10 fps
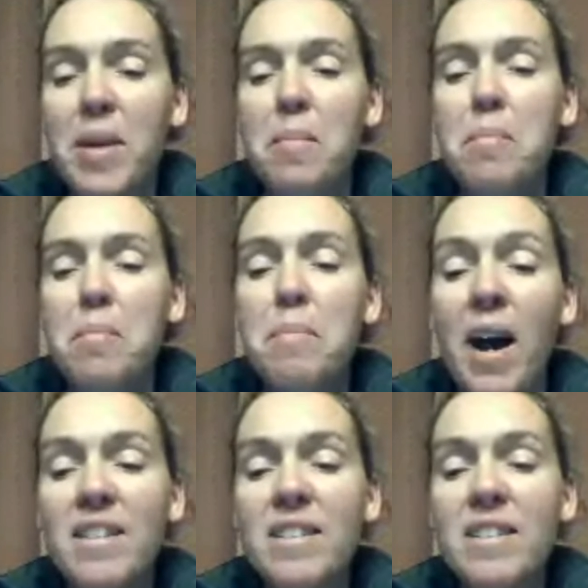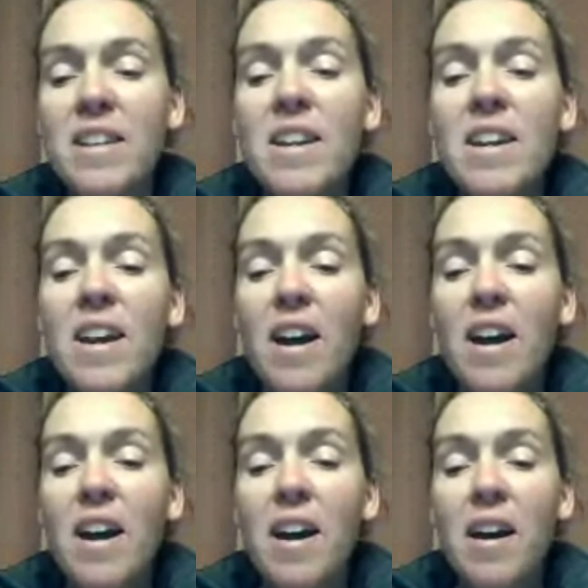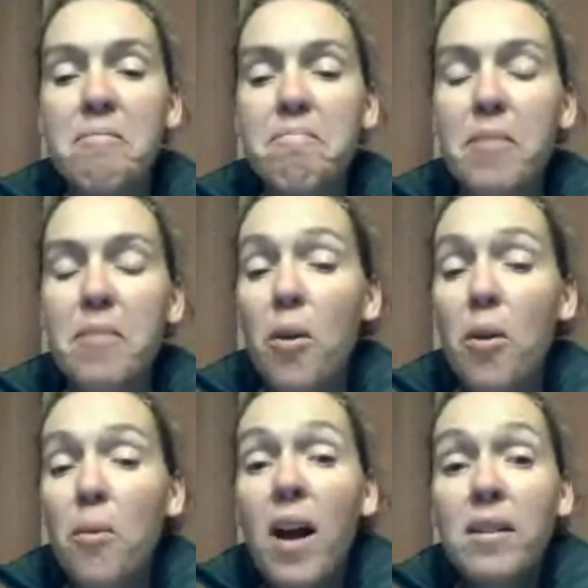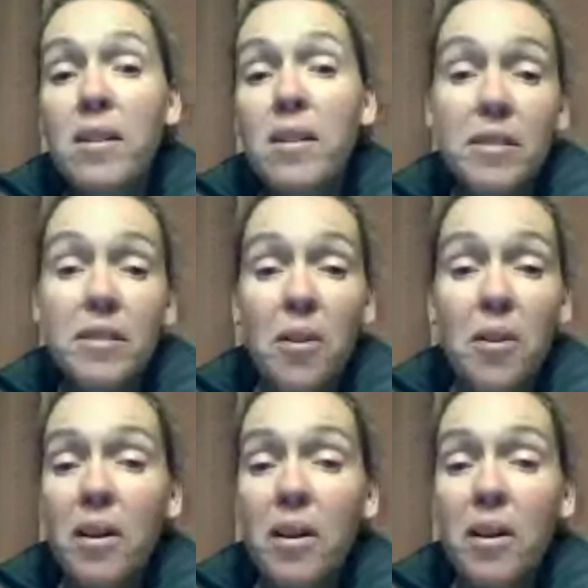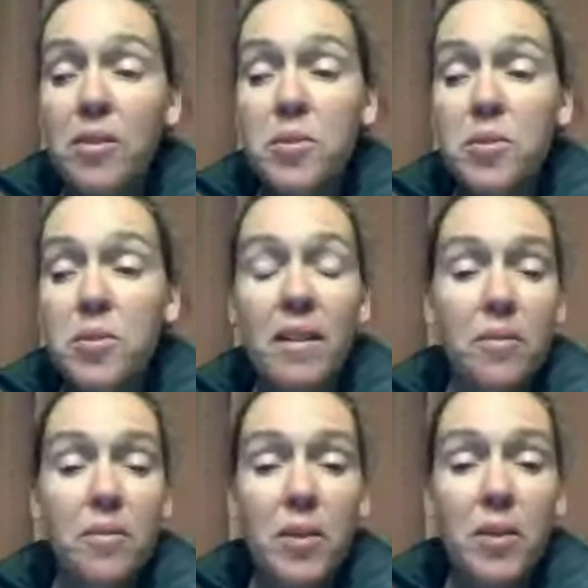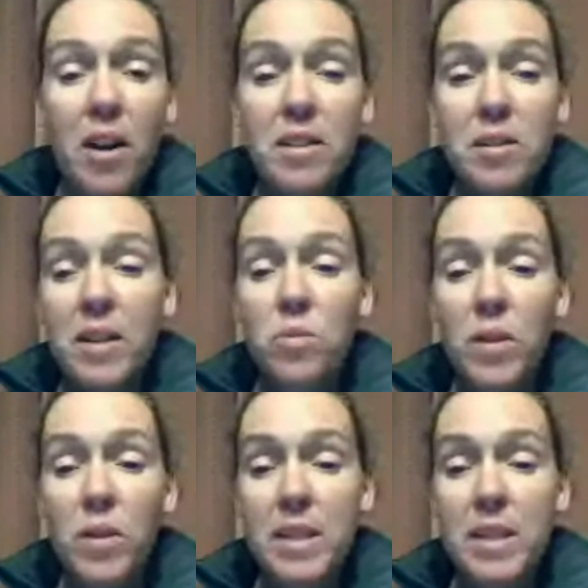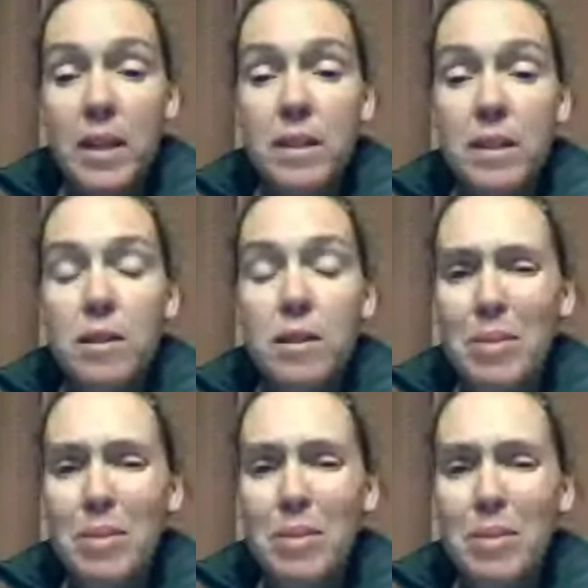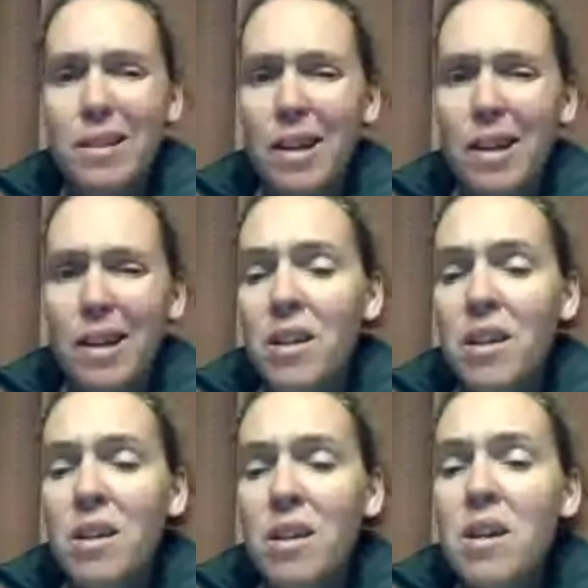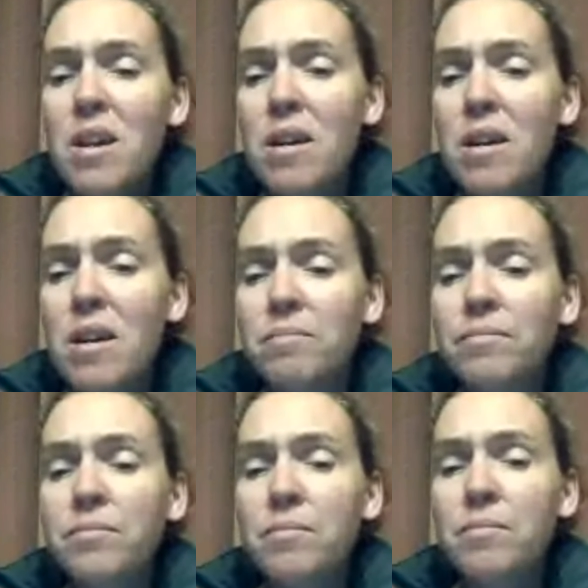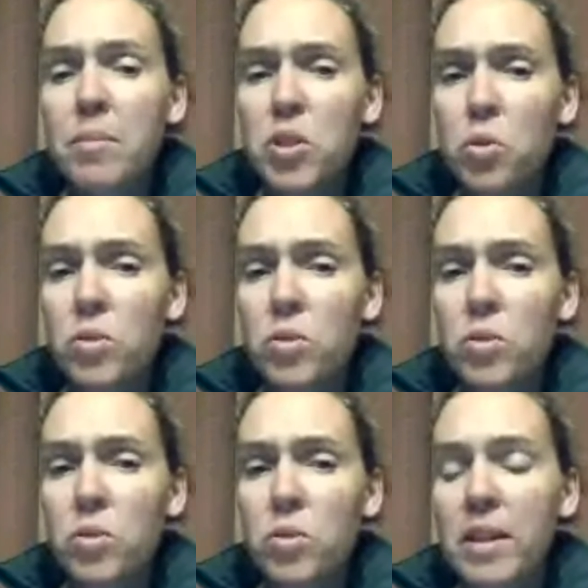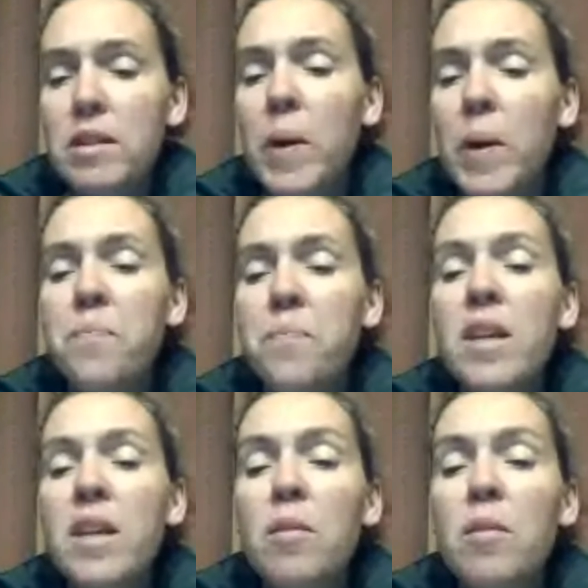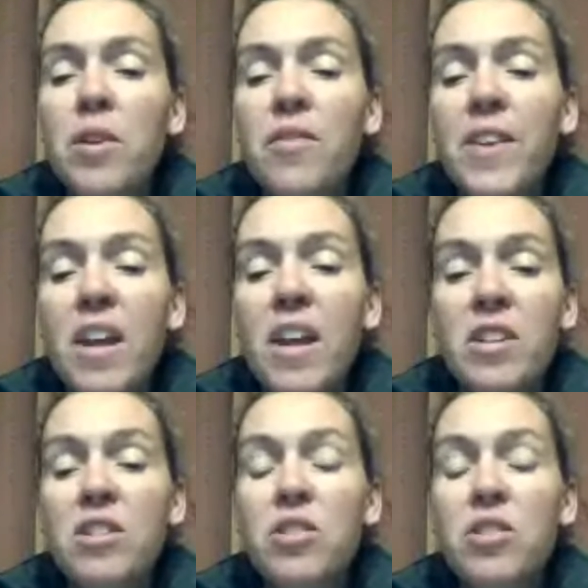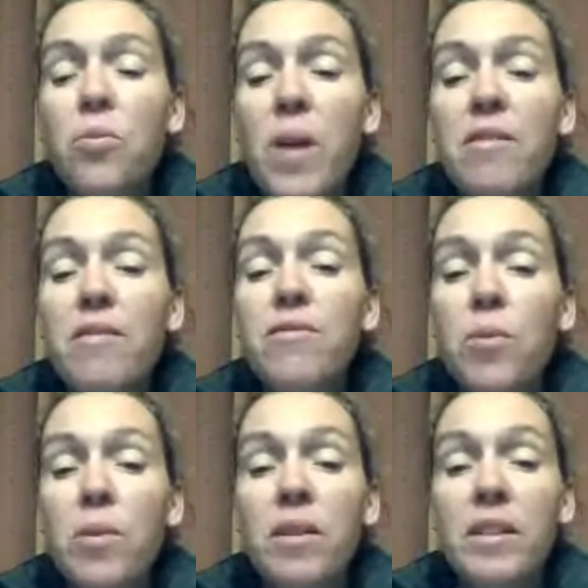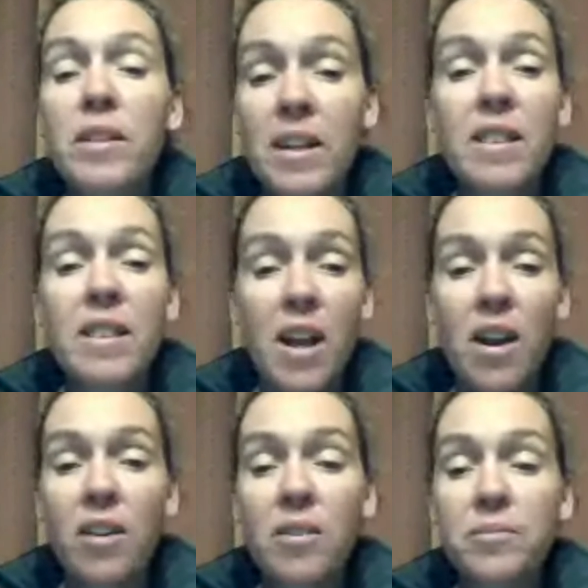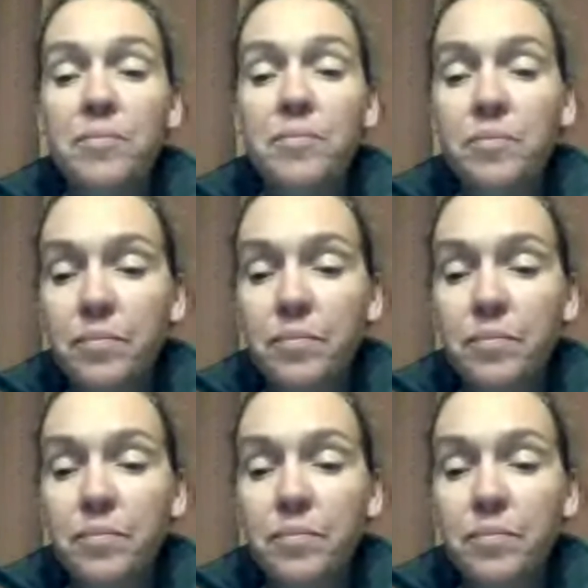with me, but oh well, a clothespin, what it cost me, 20 cents, maybe, not even, maybe 2 cents. But purification is great for cleaning the air.